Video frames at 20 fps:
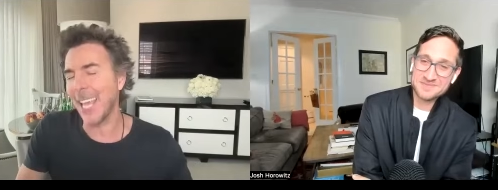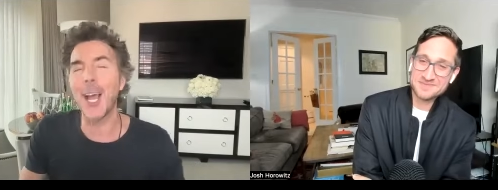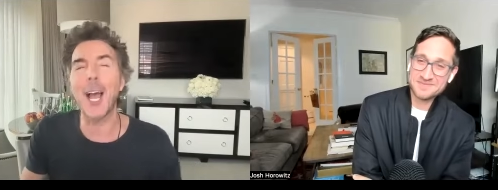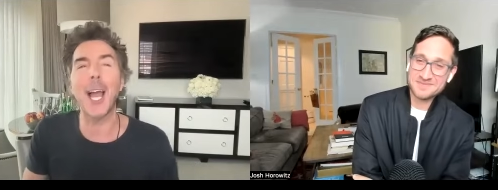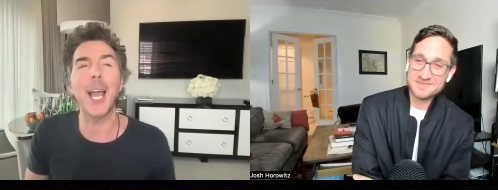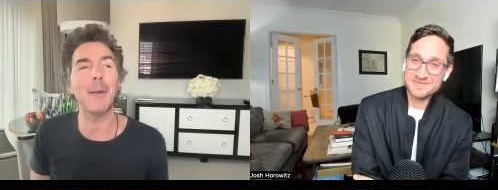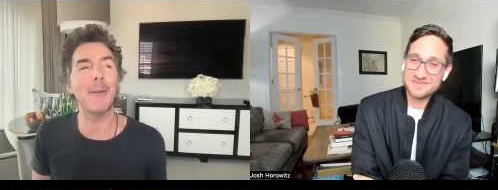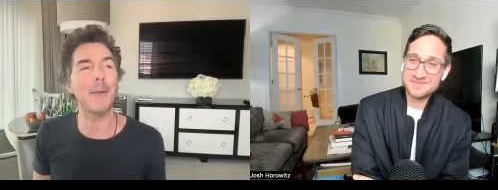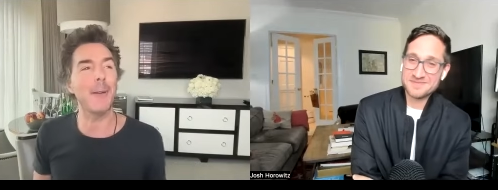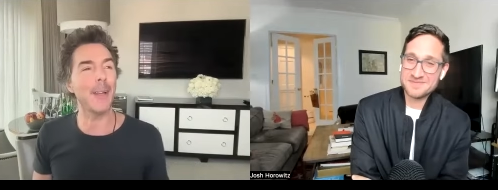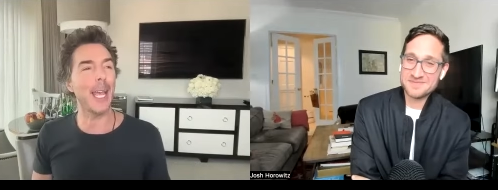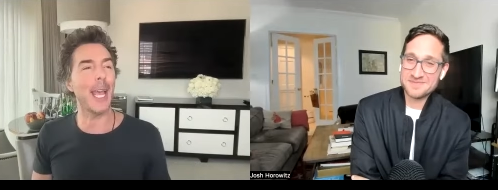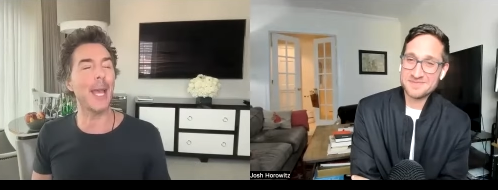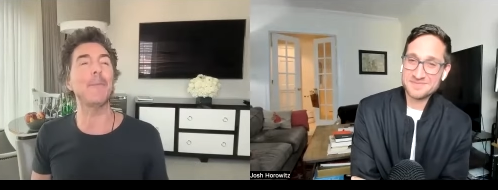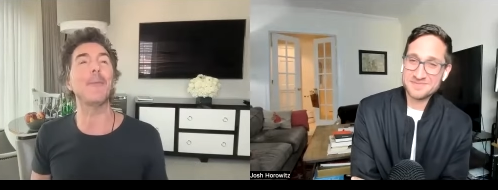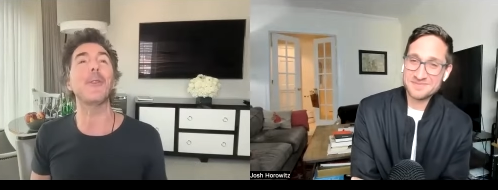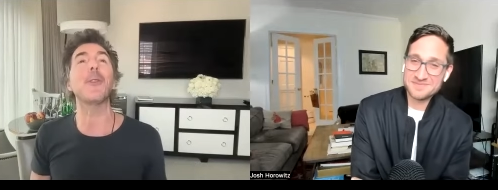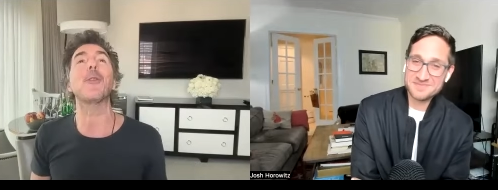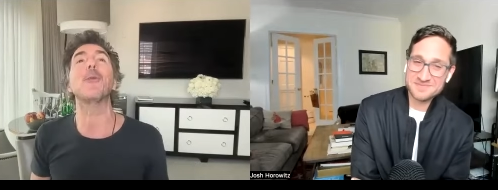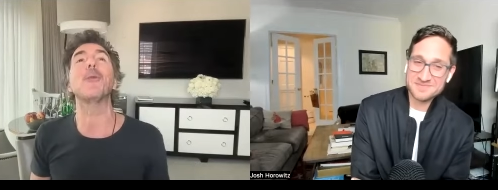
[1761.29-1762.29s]
Speaker 1: and I
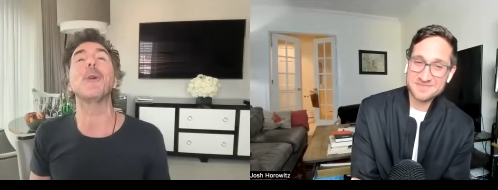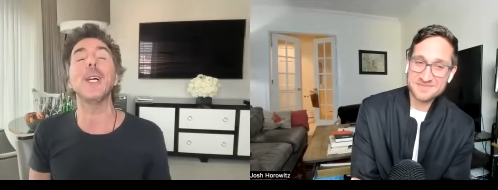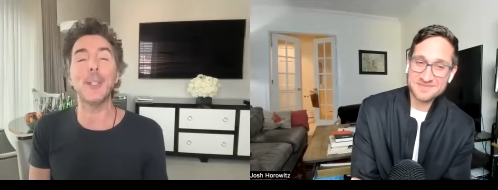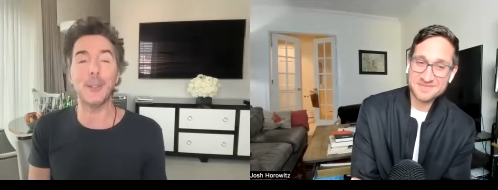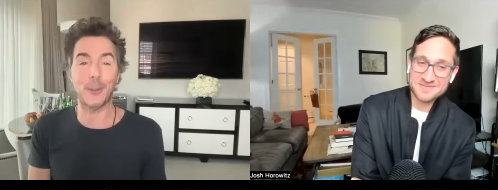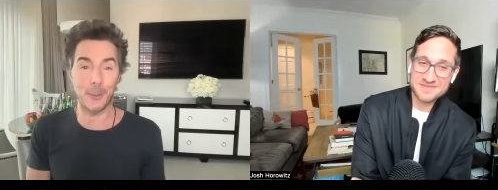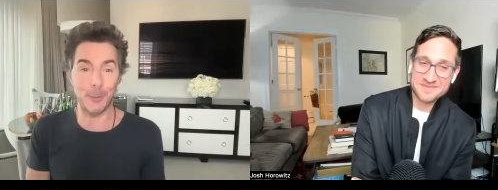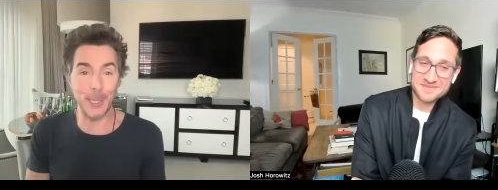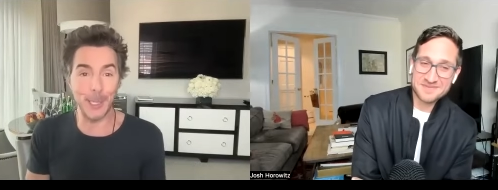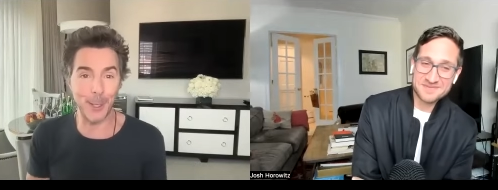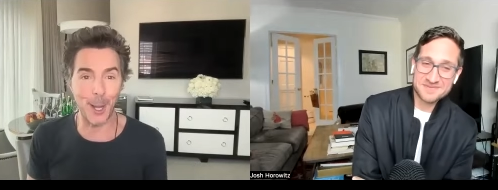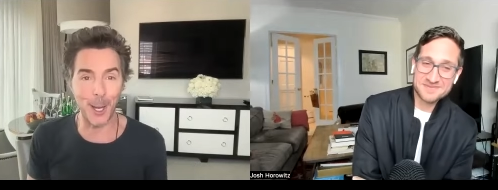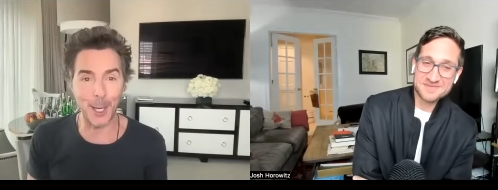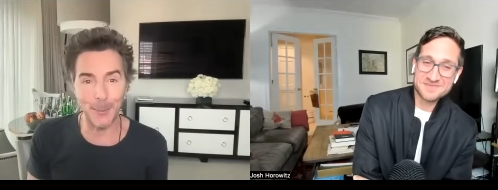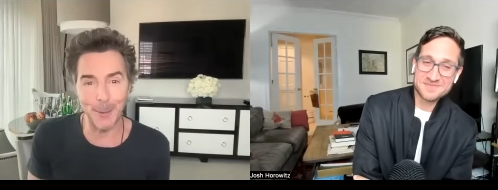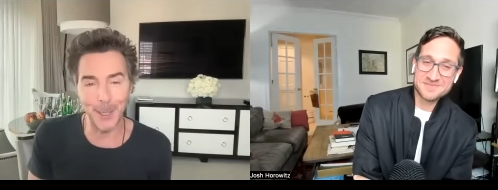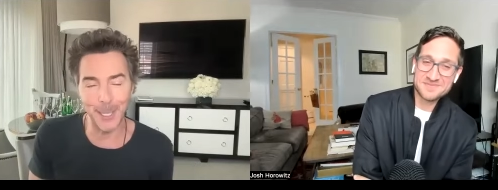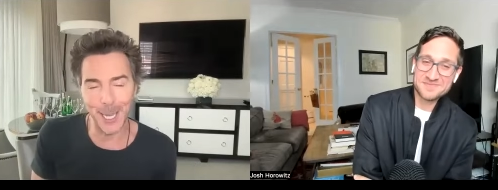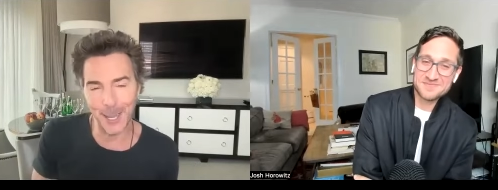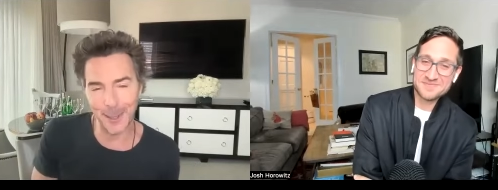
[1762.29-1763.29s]
am thrilled to be
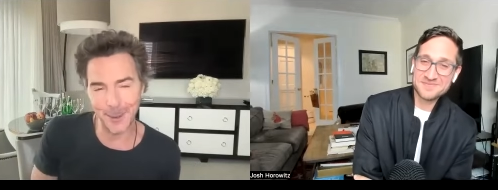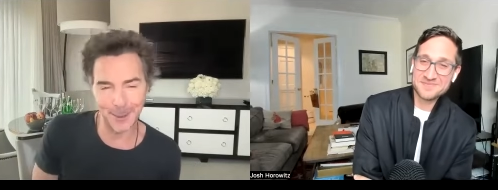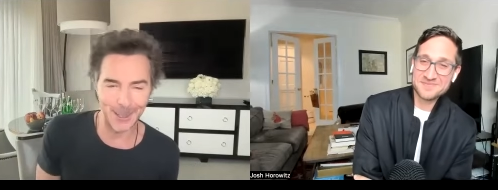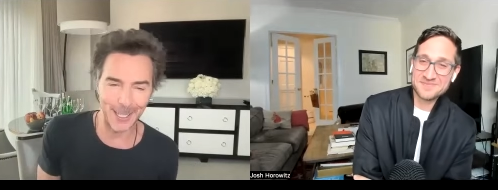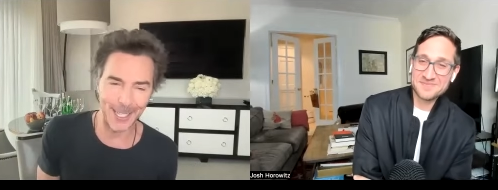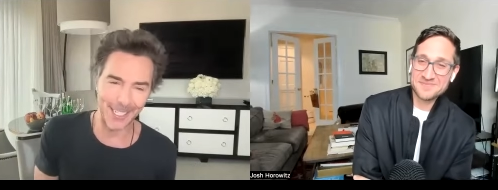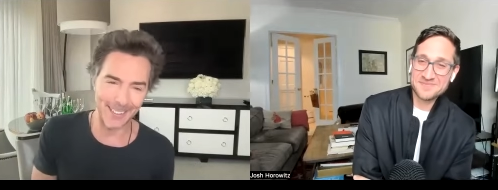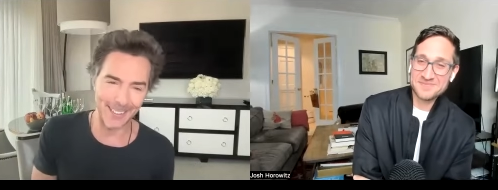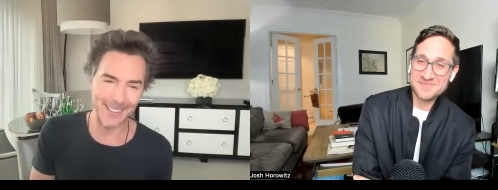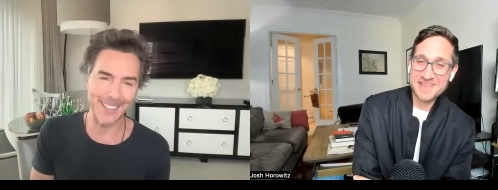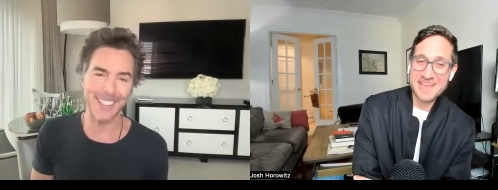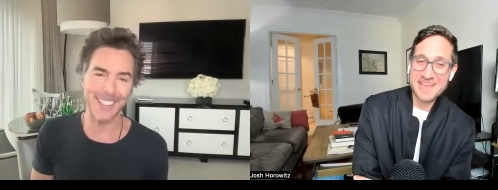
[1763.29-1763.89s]
talking about other things.